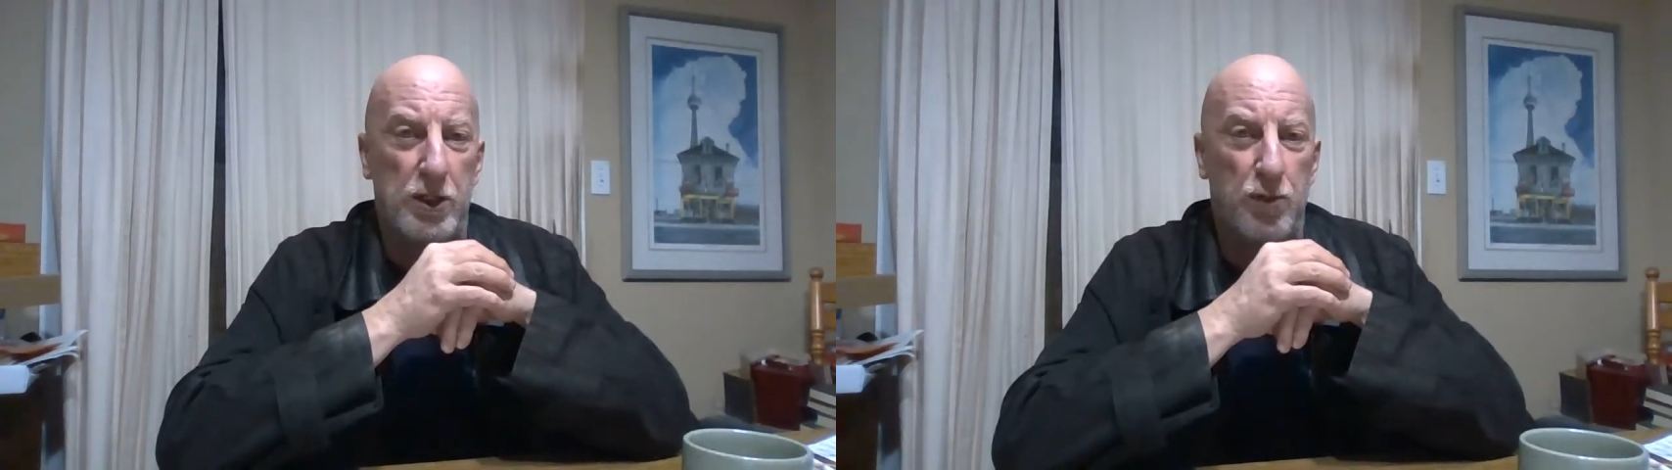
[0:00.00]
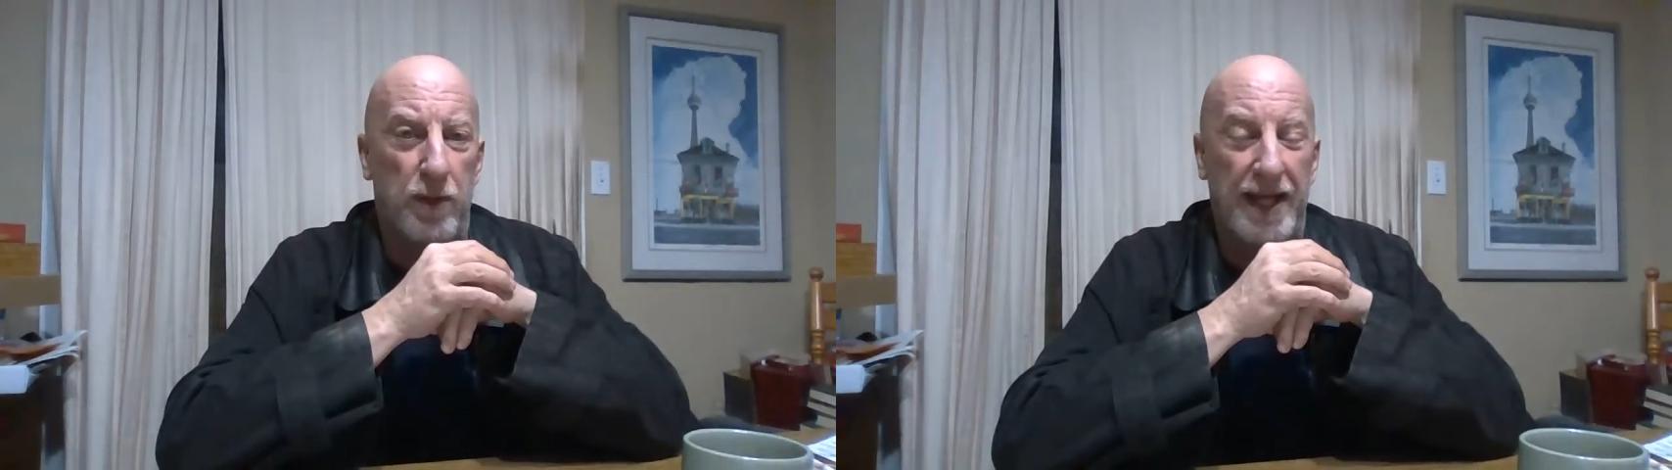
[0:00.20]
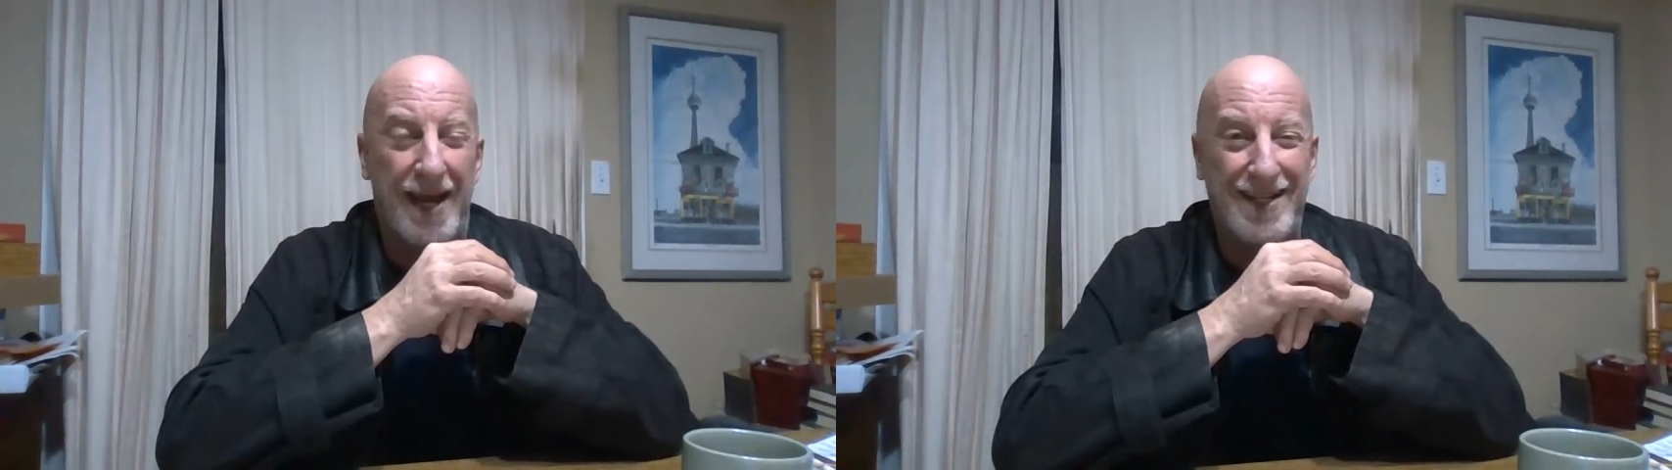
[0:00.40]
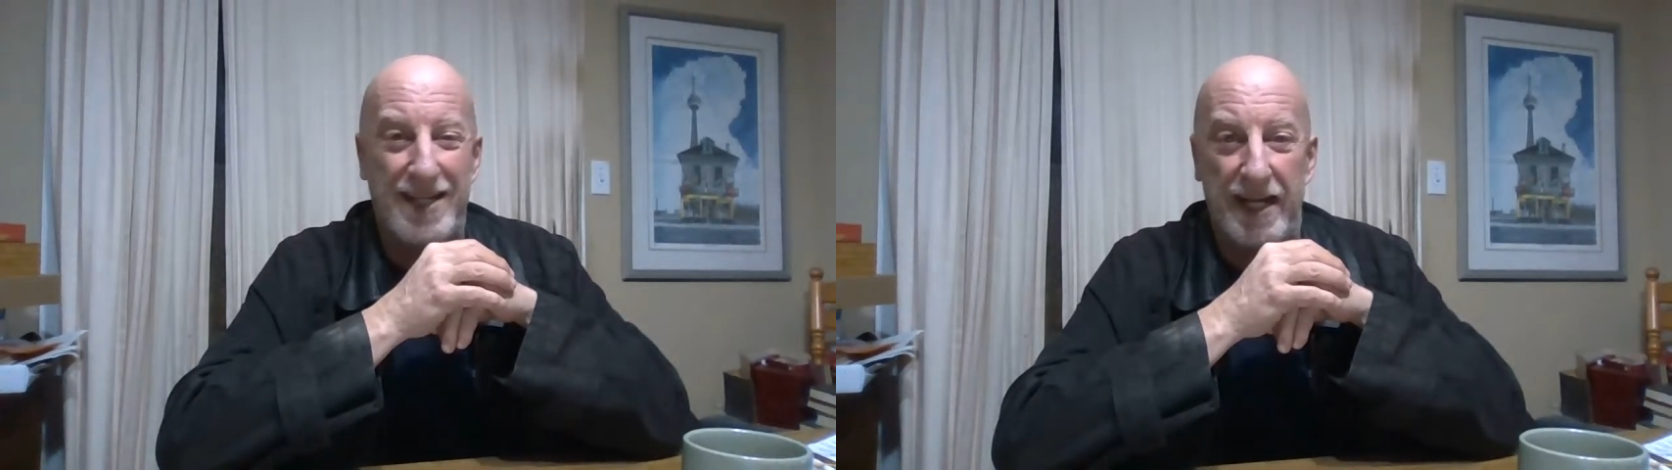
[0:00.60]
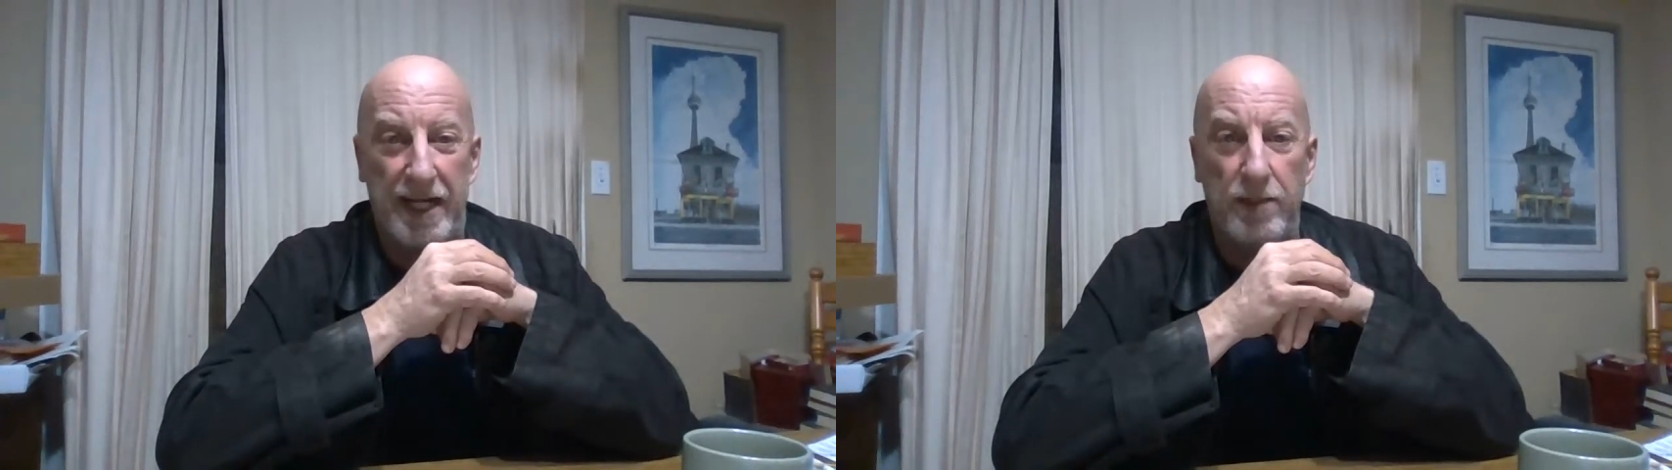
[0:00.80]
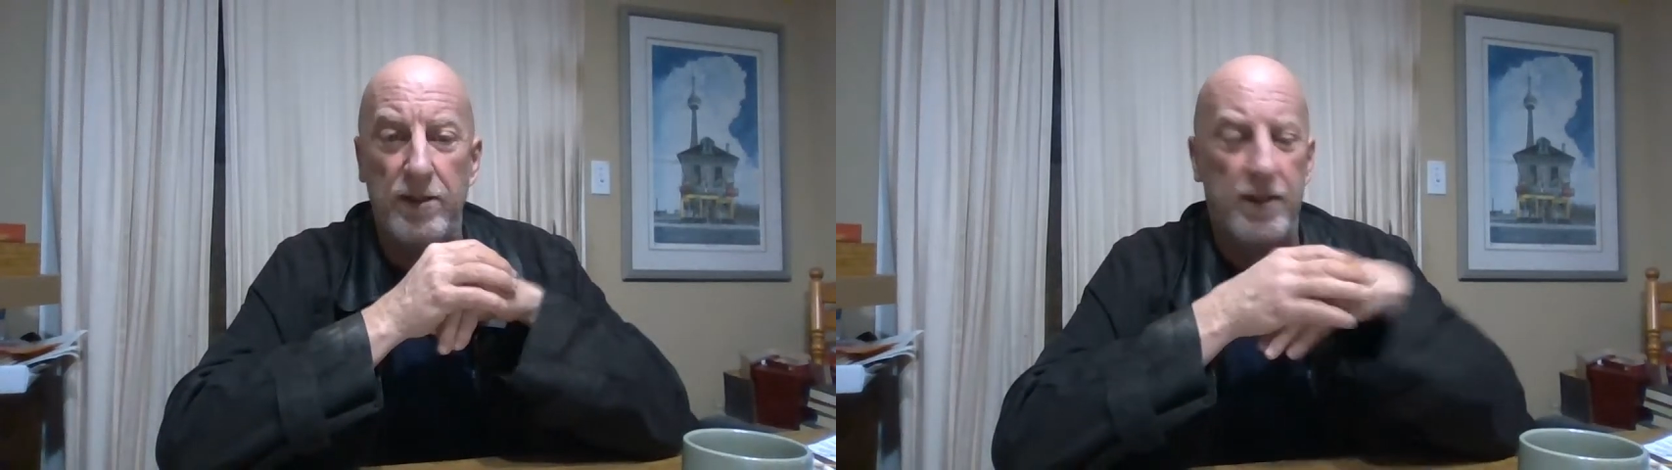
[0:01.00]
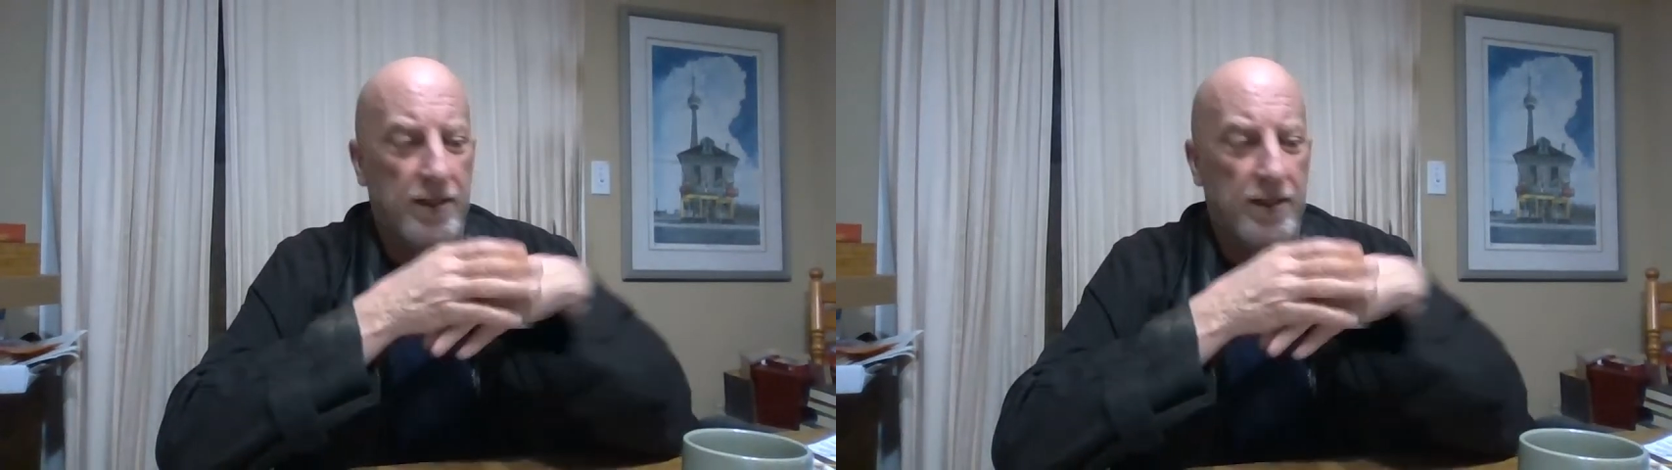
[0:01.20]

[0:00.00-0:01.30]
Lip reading: 2018,